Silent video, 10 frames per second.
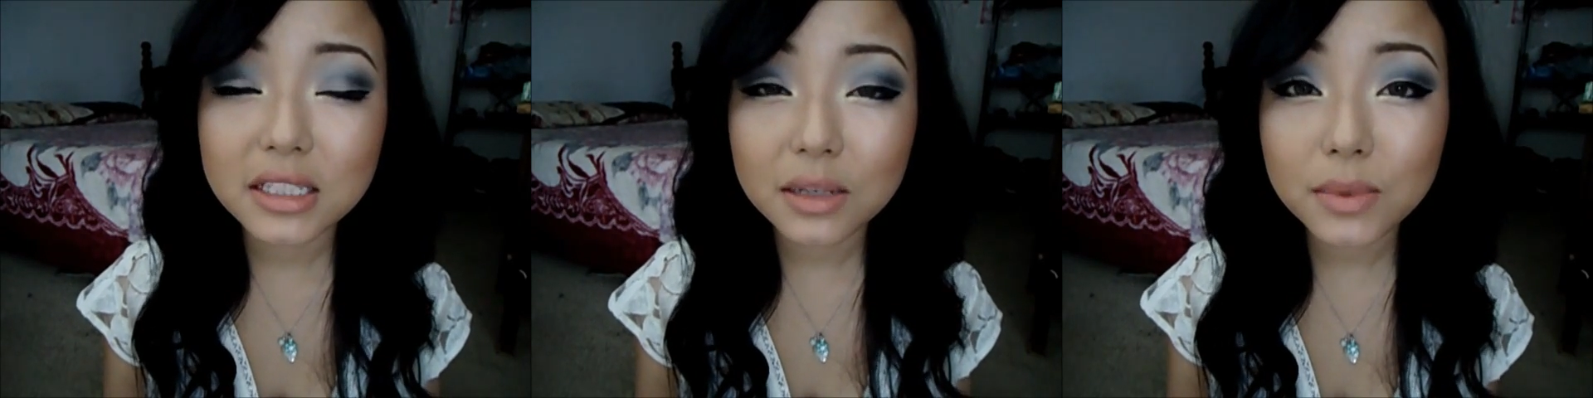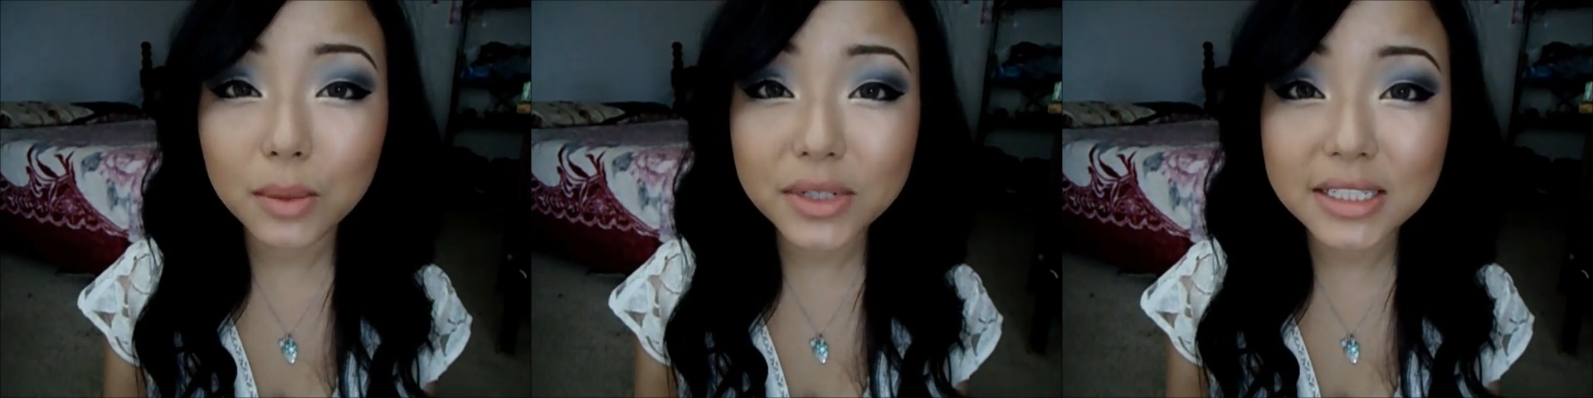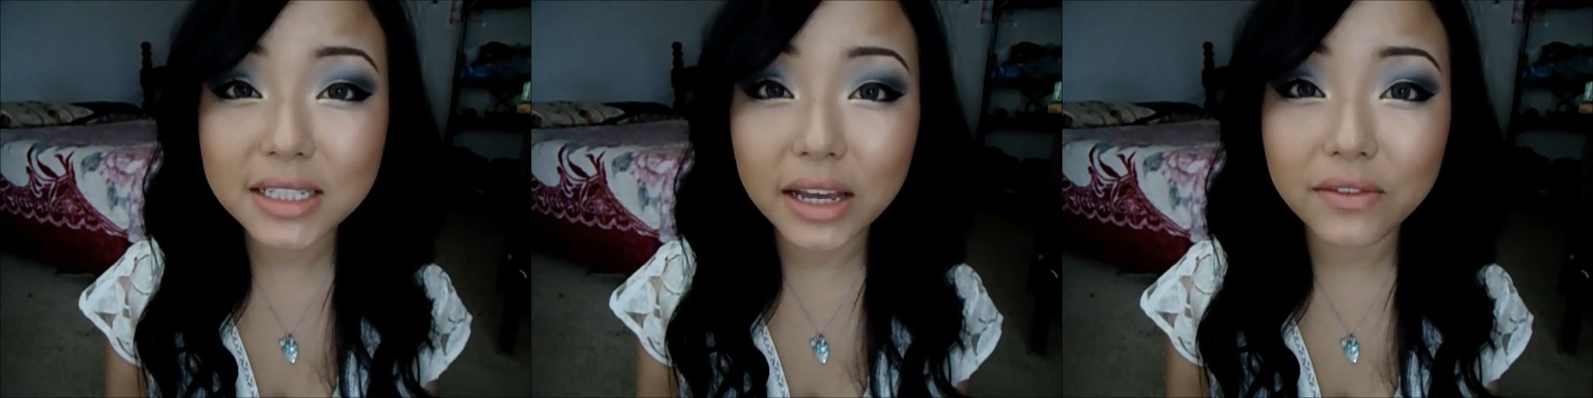tip number
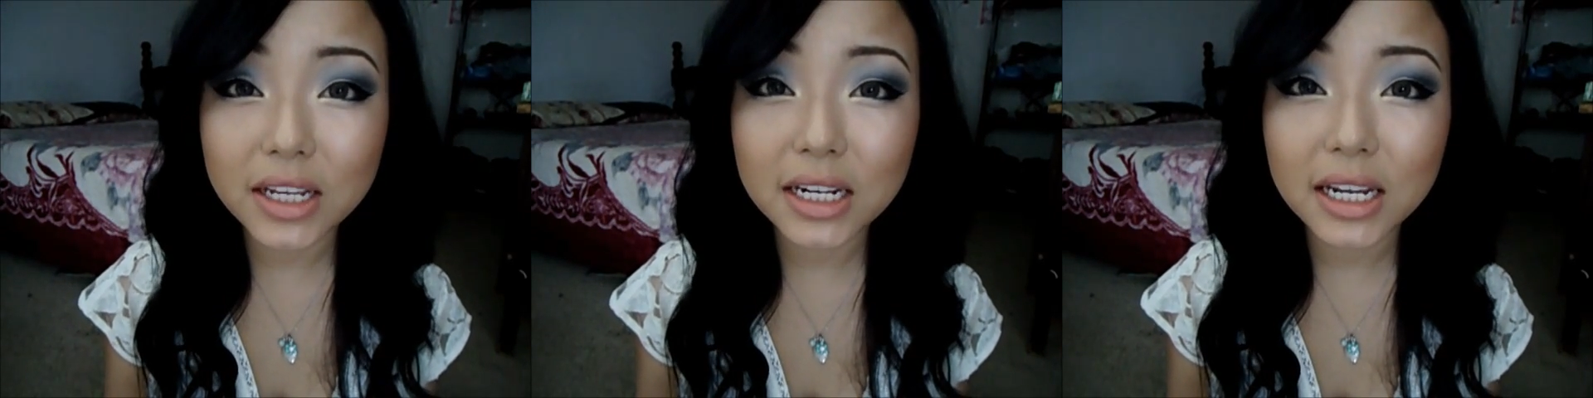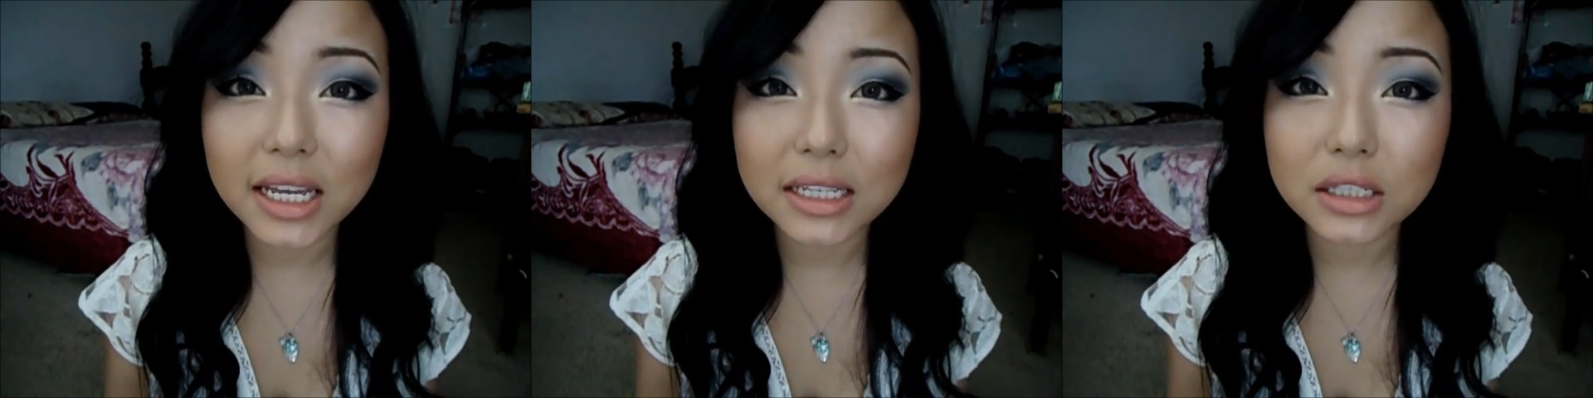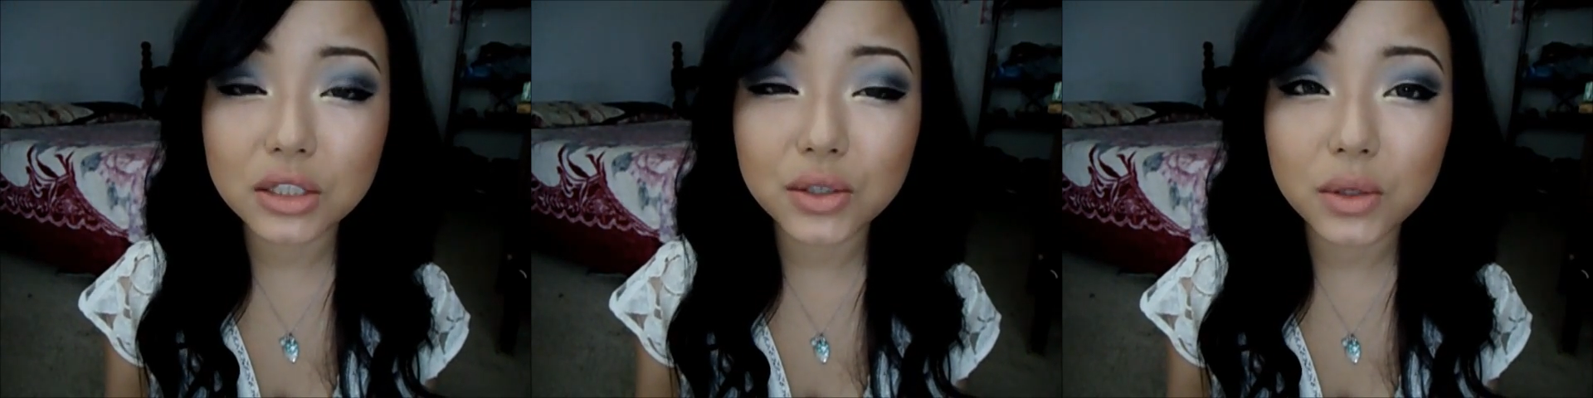7 is
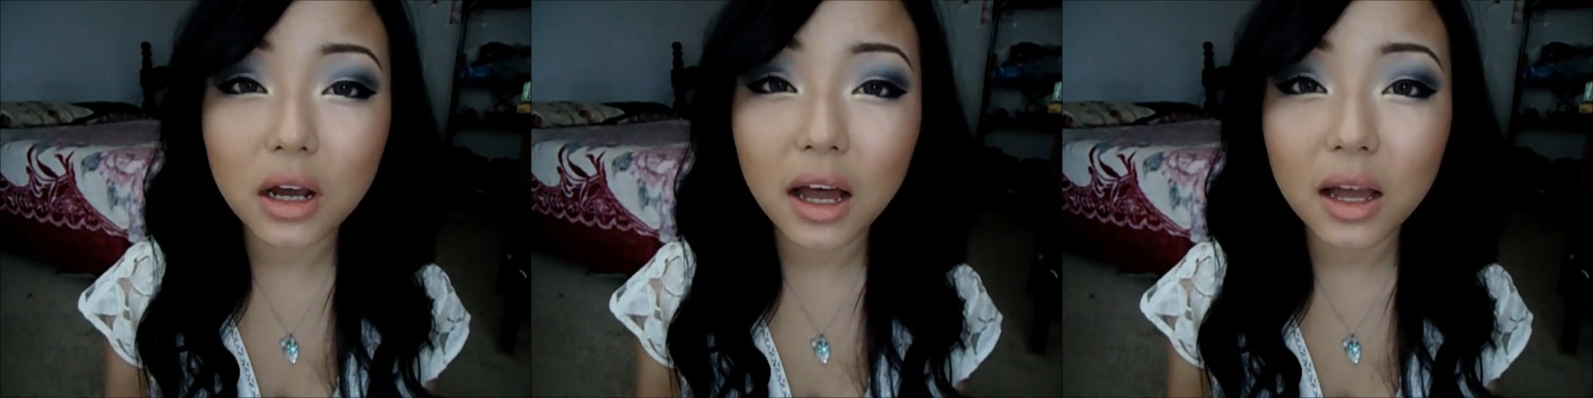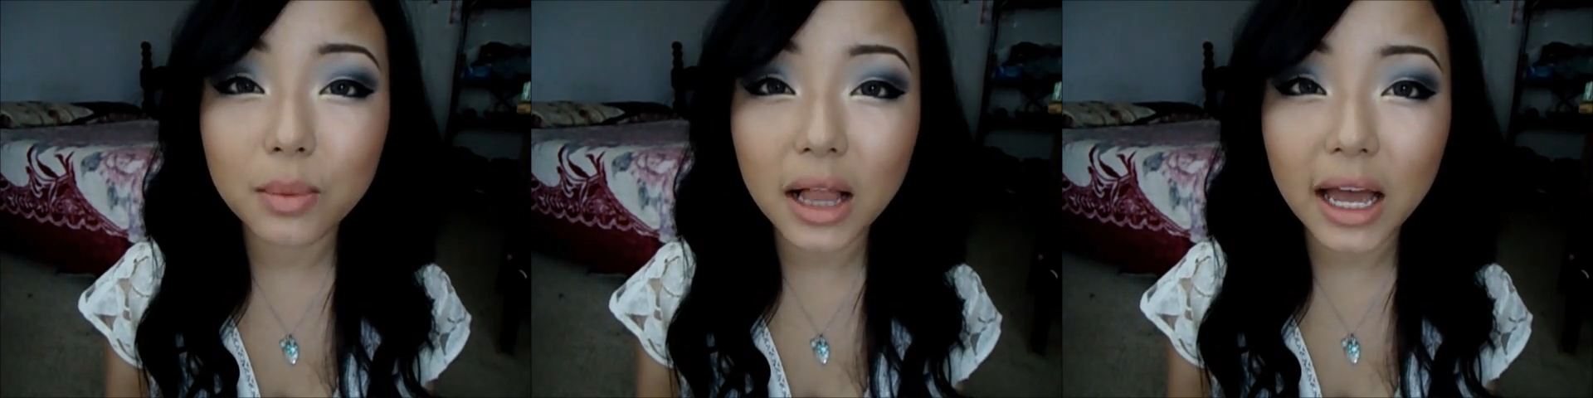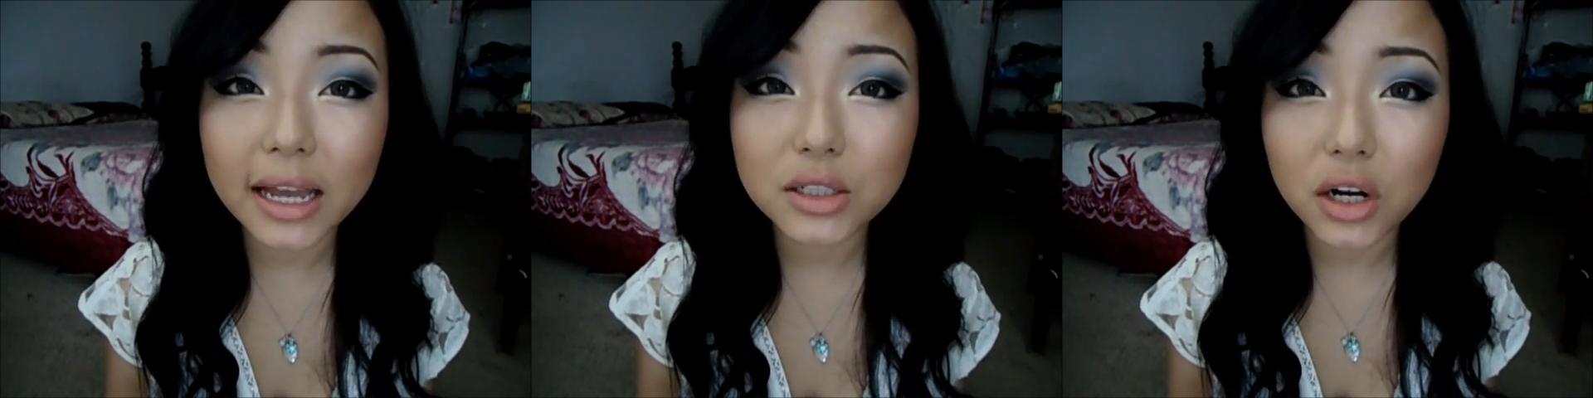to not
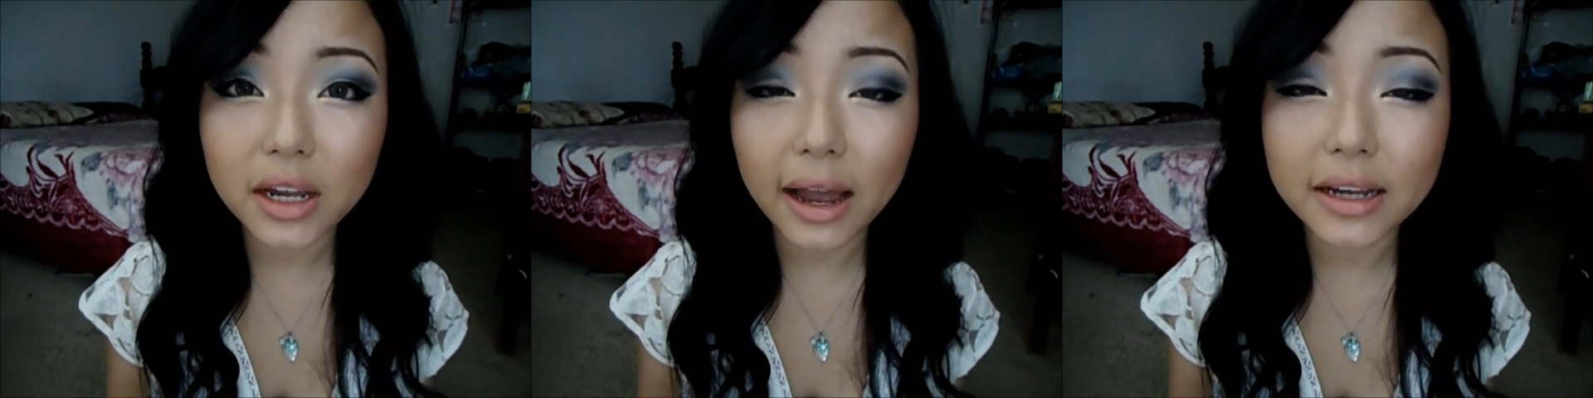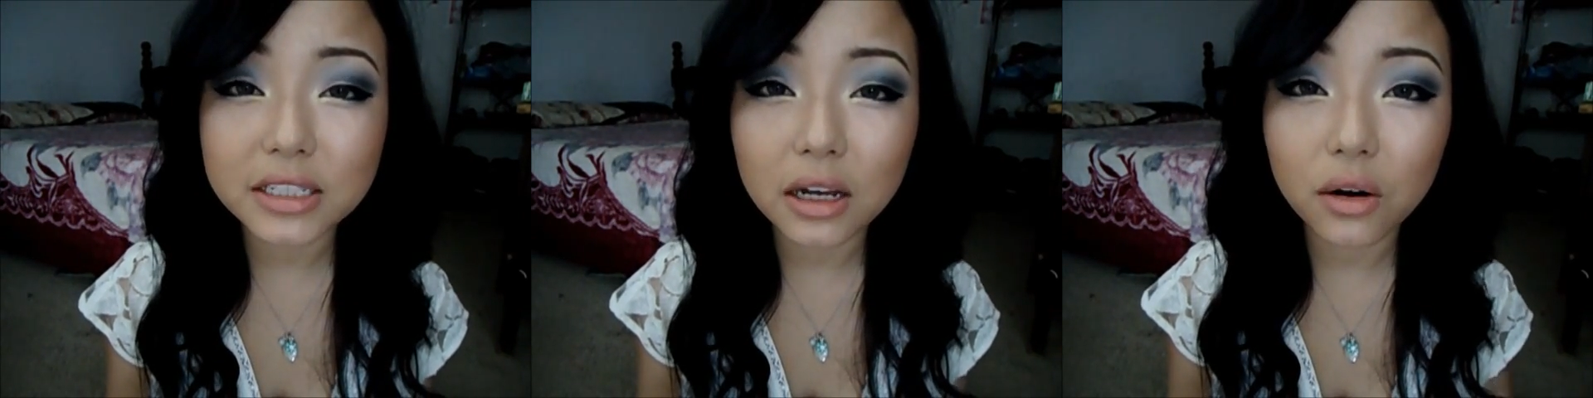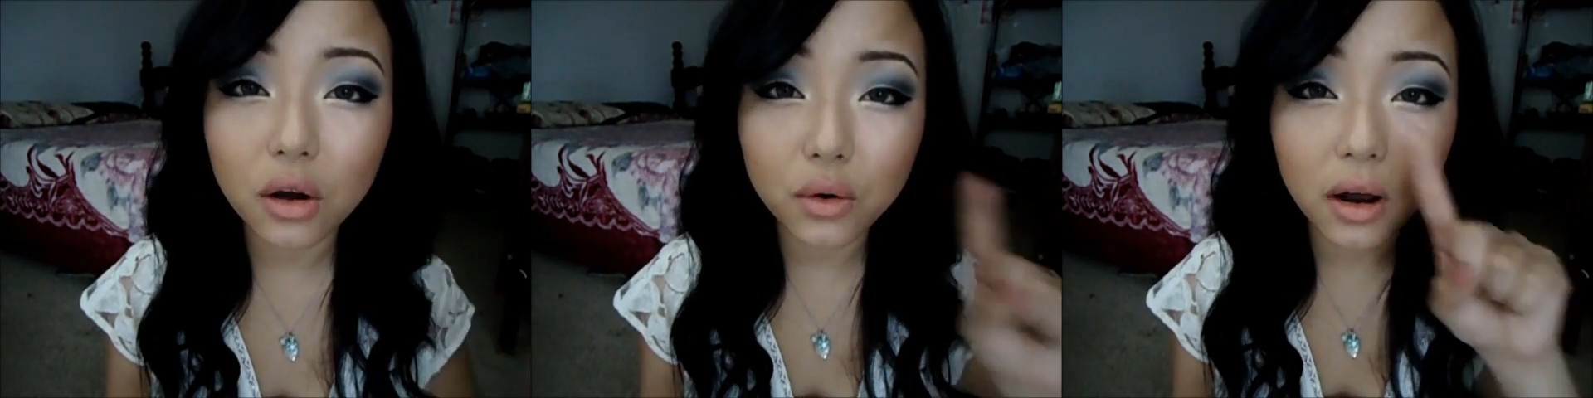apply dark
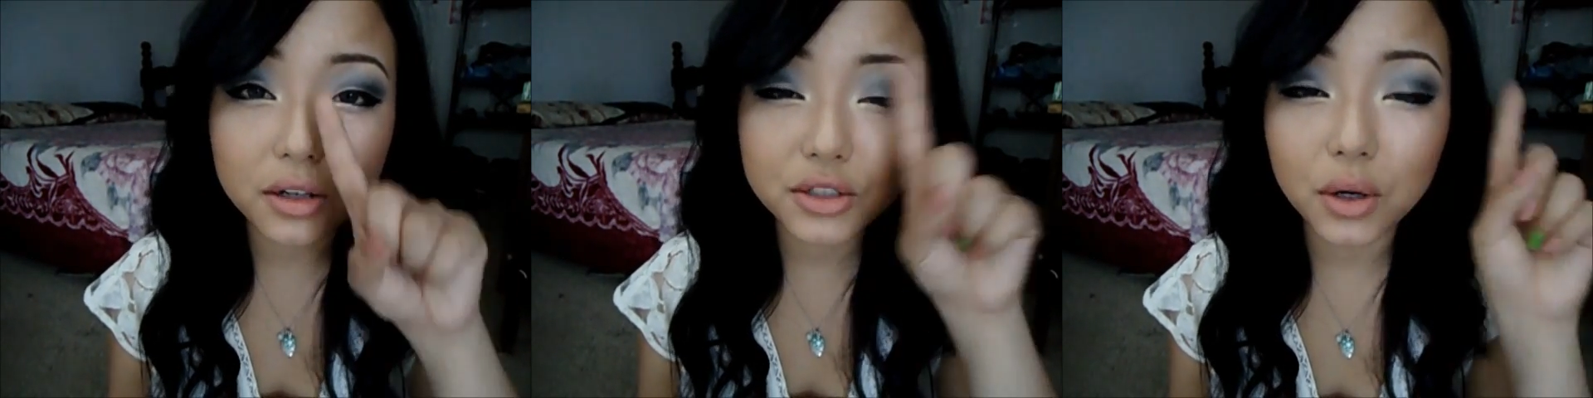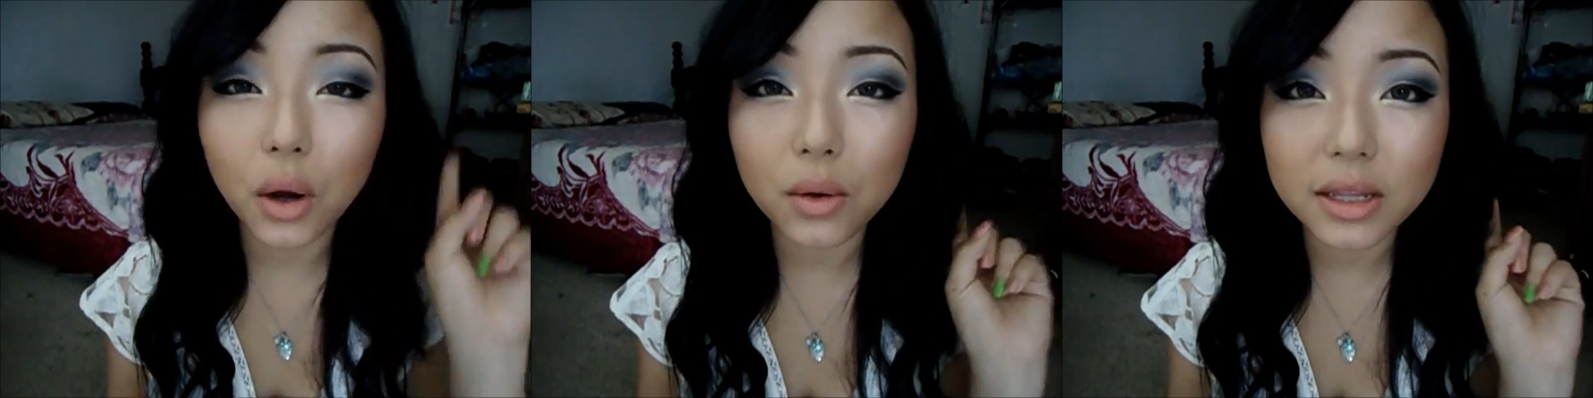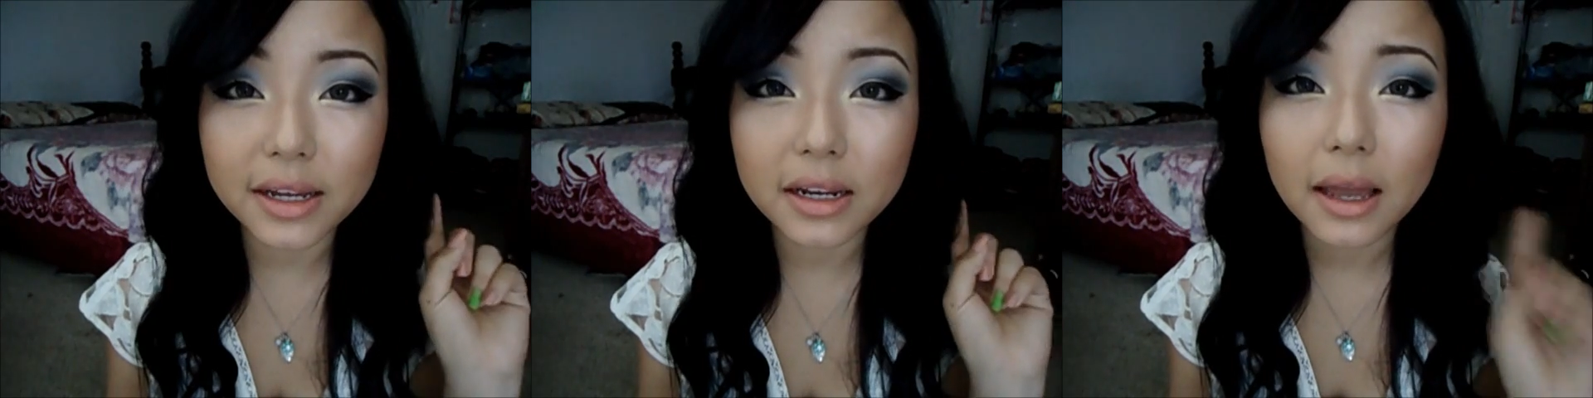eyeshadow across your whole
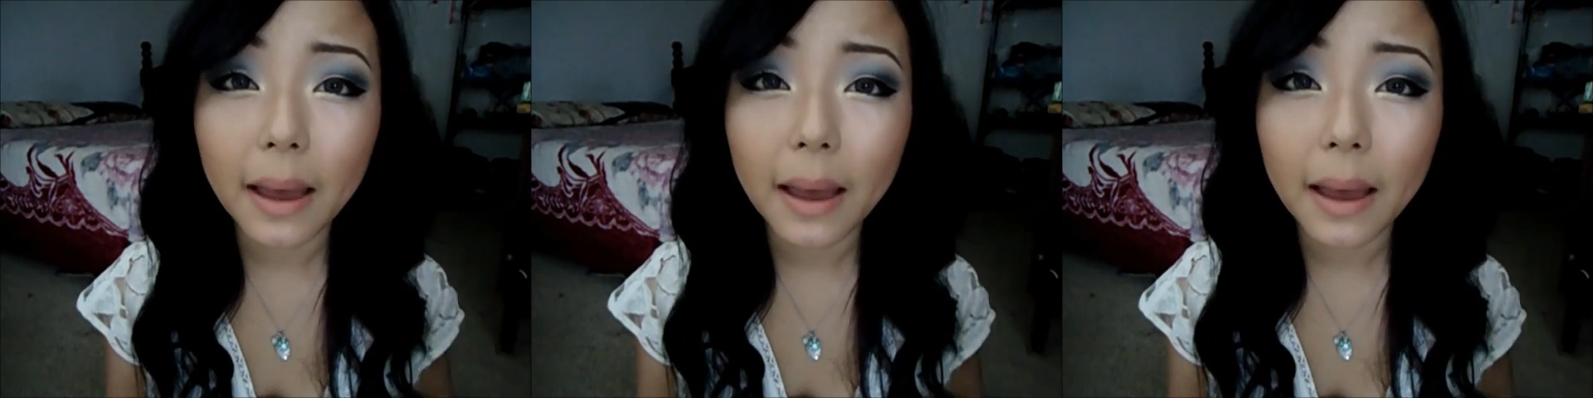lid